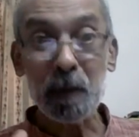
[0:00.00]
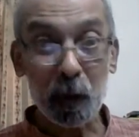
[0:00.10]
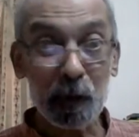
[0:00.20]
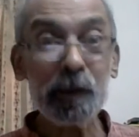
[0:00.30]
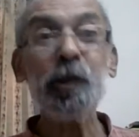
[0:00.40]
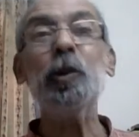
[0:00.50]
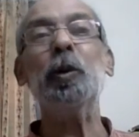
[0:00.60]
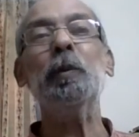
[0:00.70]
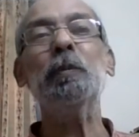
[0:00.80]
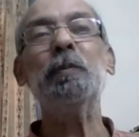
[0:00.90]
also.
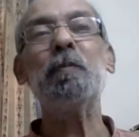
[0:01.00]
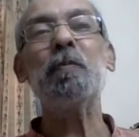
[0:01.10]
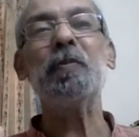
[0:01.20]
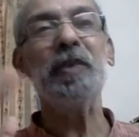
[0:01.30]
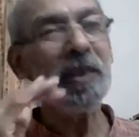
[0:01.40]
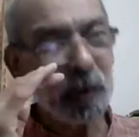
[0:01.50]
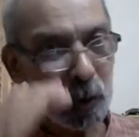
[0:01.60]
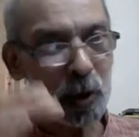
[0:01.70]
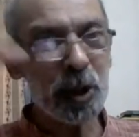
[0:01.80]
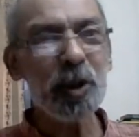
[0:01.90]
This
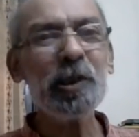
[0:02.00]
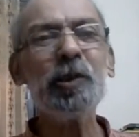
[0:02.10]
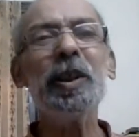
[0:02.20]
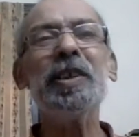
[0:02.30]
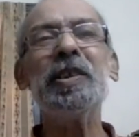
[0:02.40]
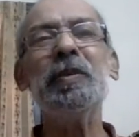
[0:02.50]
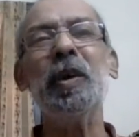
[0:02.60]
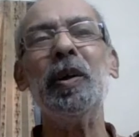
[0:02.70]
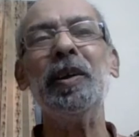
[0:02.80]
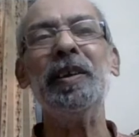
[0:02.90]
notion also gets
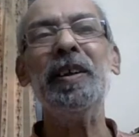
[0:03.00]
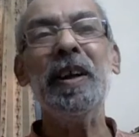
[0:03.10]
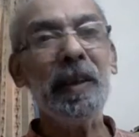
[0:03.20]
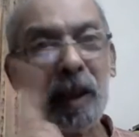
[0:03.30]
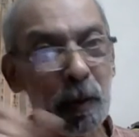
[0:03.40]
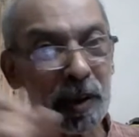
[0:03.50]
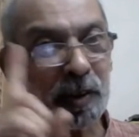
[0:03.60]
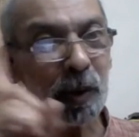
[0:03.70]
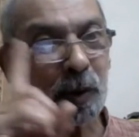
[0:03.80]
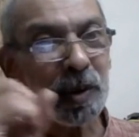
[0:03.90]
evolved. Now it
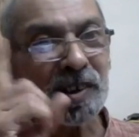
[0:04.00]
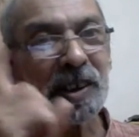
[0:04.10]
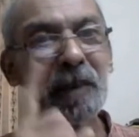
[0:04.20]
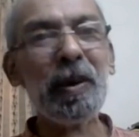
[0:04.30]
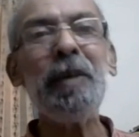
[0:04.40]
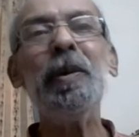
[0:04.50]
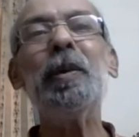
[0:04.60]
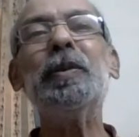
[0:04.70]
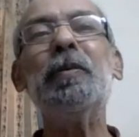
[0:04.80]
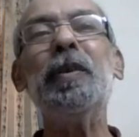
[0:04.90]
is not only survival
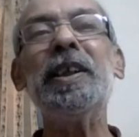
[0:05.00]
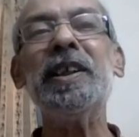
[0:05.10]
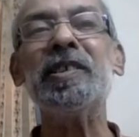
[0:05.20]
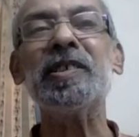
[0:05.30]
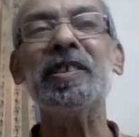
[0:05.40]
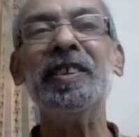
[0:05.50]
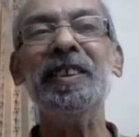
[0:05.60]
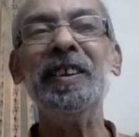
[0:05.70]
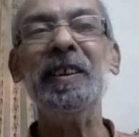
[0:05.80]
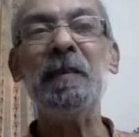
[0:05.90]
of the fittest.
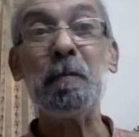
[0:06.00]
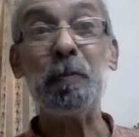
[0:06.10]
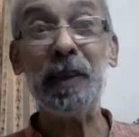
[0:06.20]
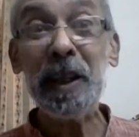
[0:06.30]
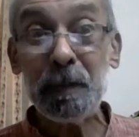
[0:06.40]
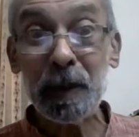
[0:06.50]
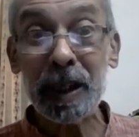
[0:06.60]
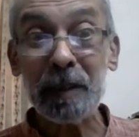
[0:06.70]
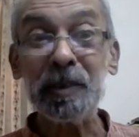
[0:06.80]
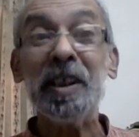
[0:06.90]
Then it becomes